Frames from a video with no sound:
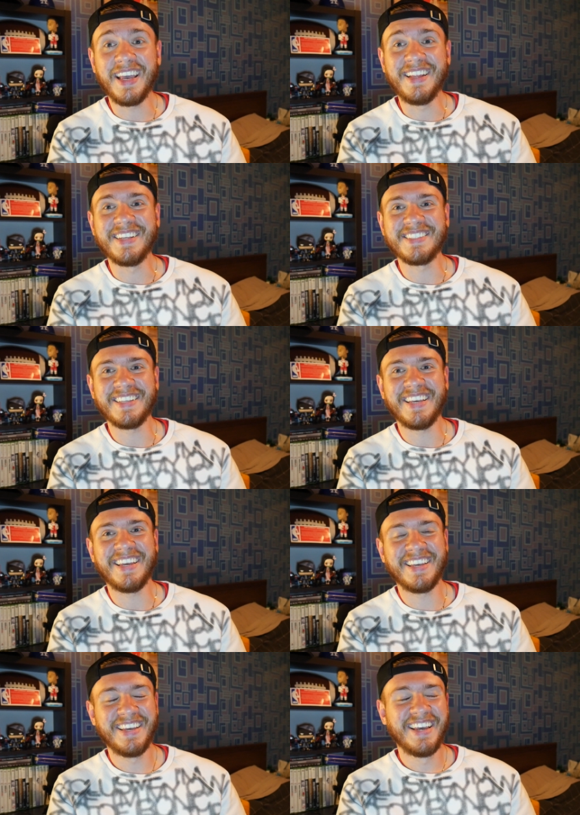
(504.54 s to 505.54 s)
in this
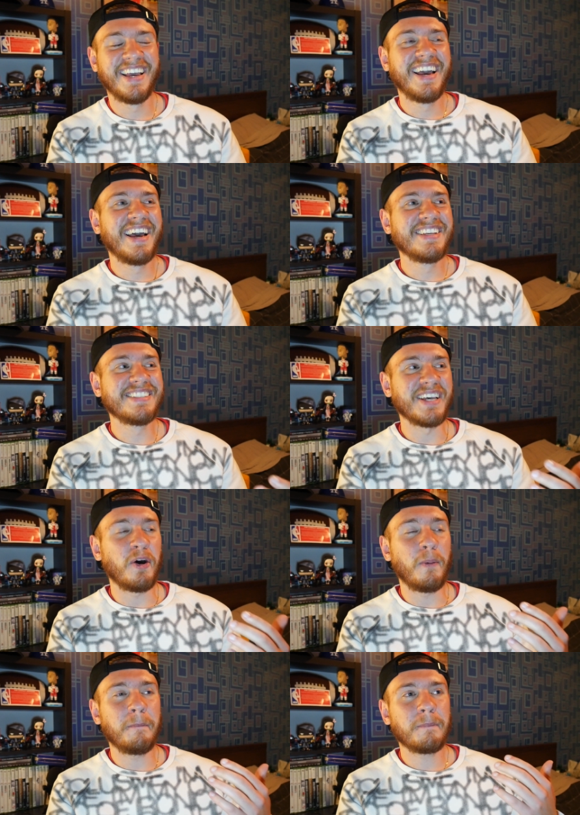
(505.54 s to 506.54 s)
league.
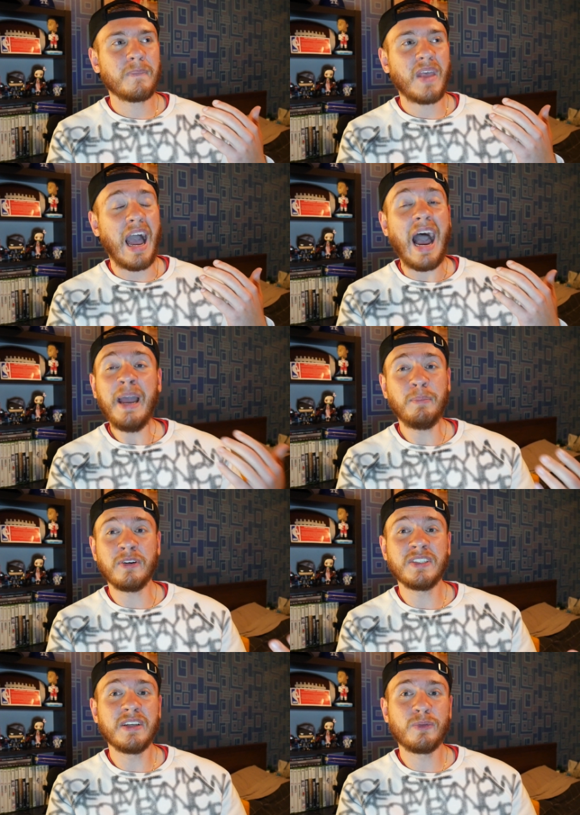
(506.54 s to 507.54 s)
So I
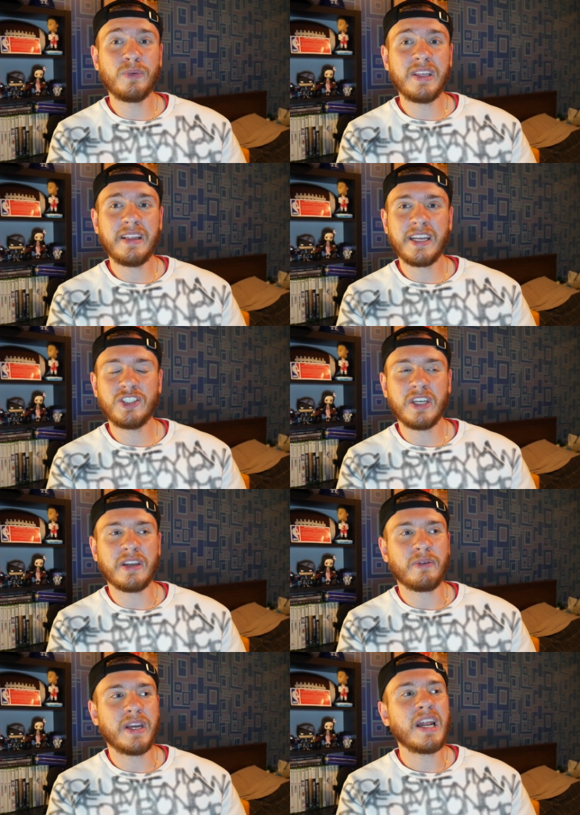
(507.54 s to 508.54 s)
personally really like
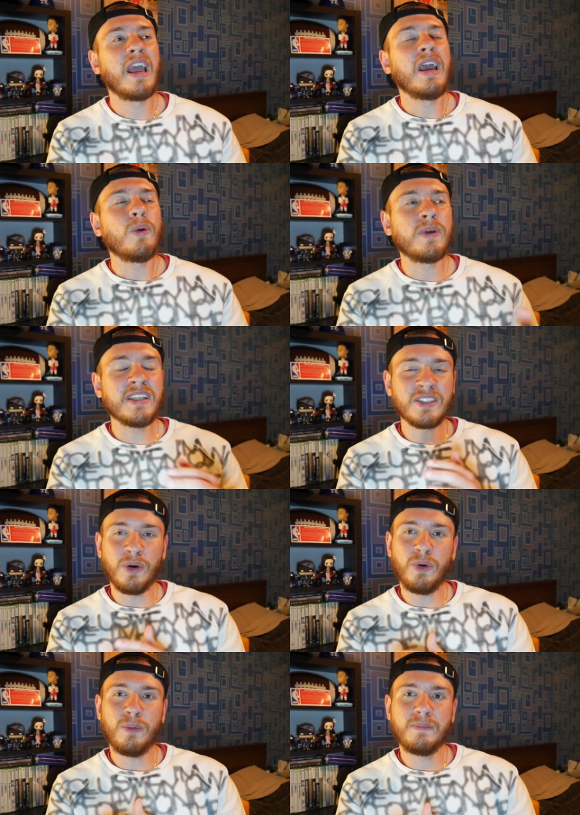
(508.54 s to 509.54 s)
Jalen Green. When this
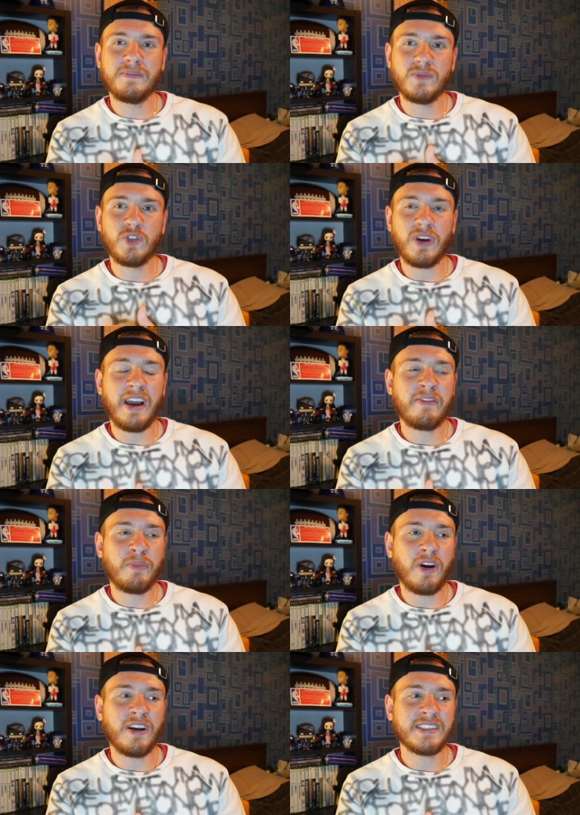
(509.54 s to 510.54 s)
whole draft
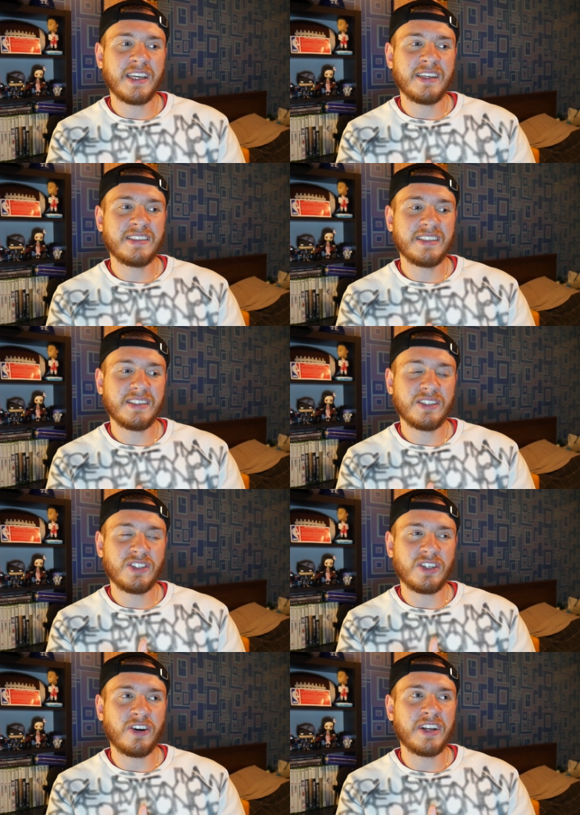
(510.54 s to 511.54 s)
process
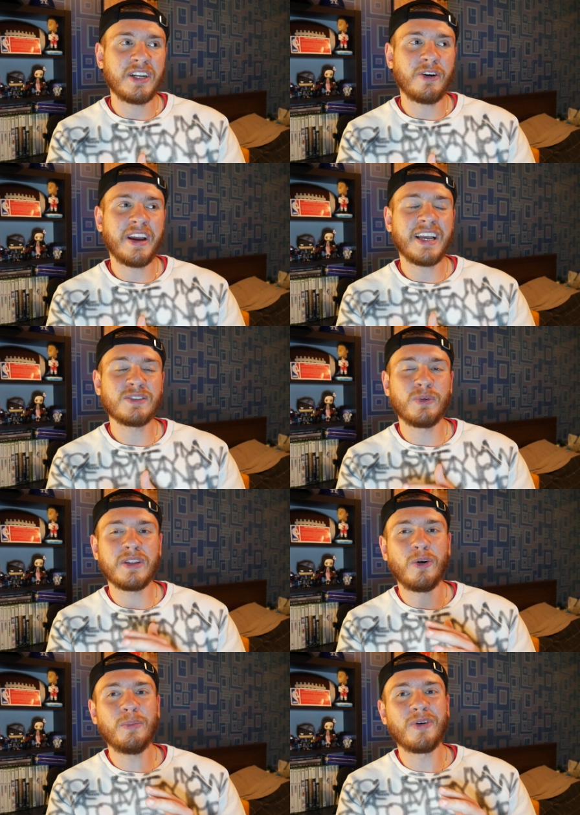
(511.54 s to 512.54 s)
started, or I guess when
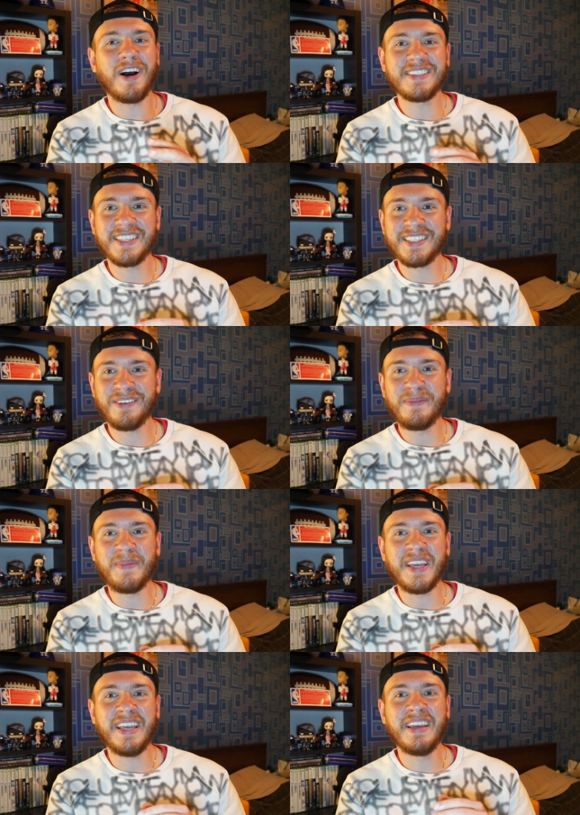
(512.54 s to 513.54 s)
the whole process of
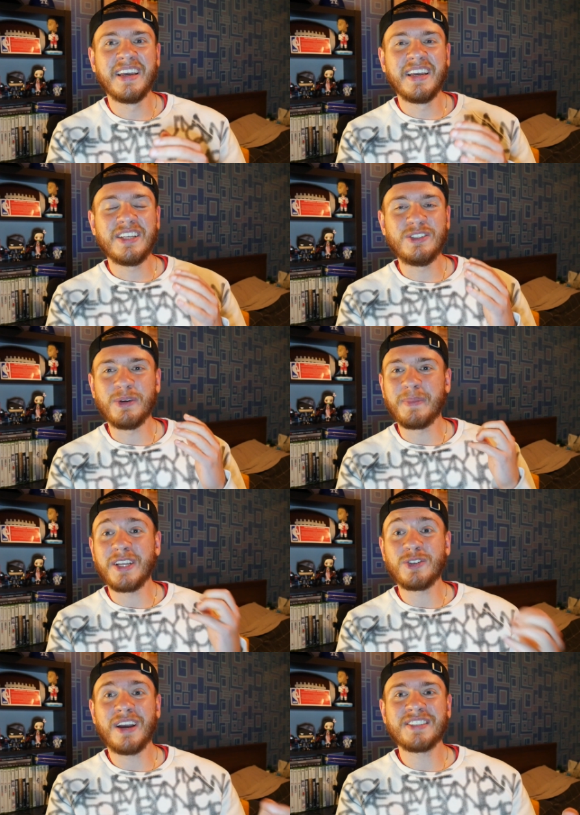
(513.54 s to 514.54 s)
me doing my
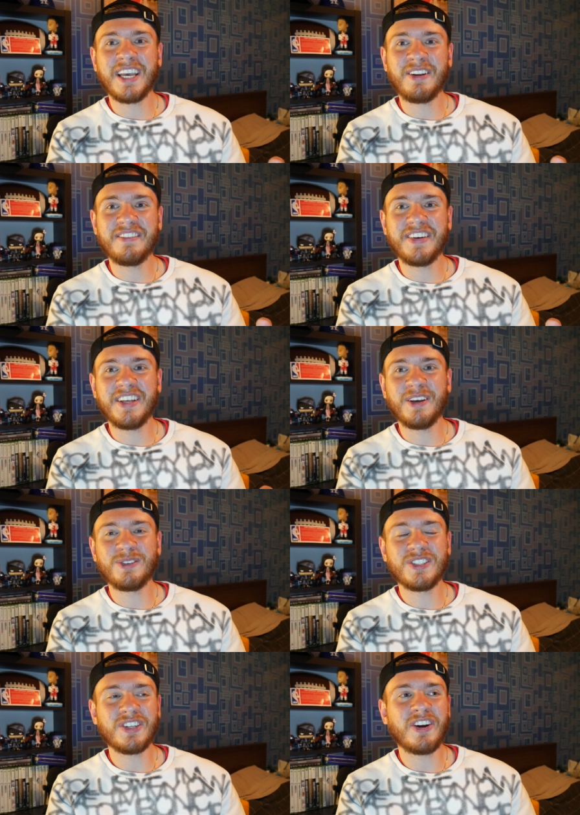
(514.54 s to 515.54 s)
draft scouting
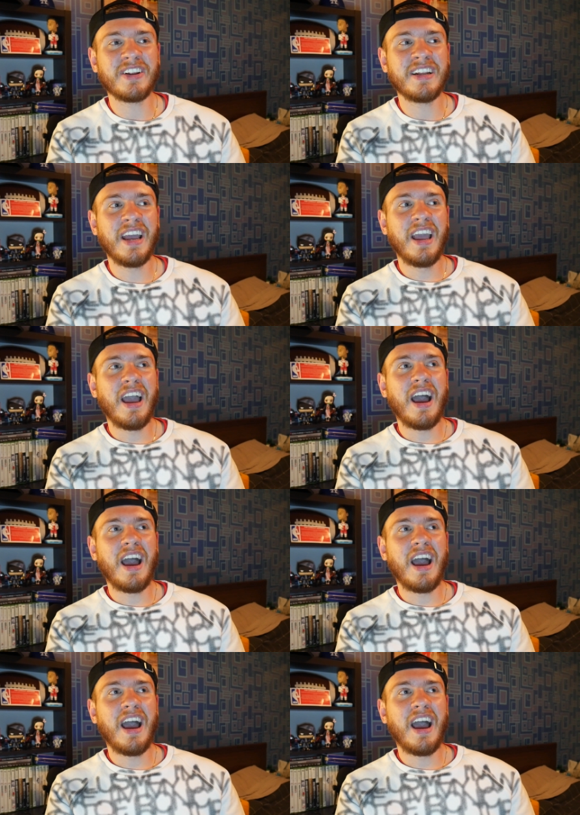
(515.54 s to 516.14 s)
videos started,